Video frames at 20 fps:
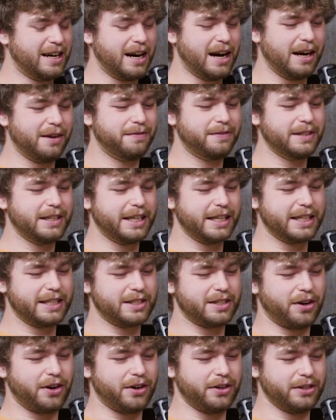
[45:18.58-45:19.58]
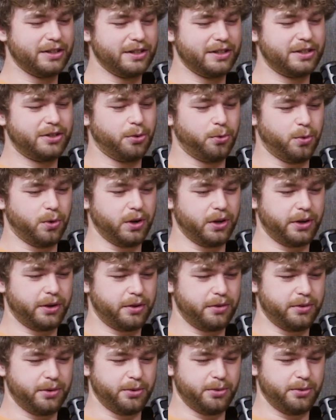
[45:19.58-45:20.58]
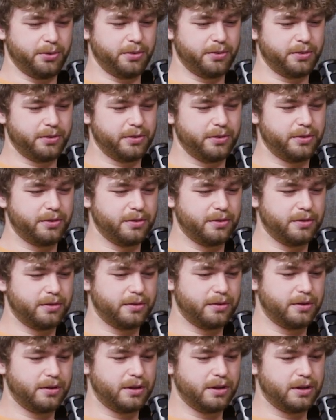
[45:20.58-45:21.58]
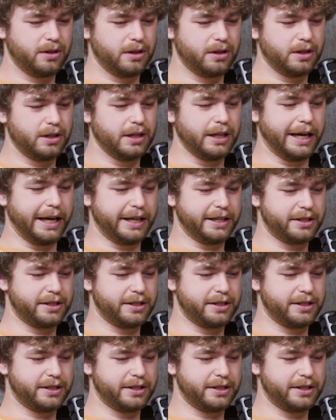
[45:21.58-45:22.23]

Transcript: I feel like it's hard to work through, like,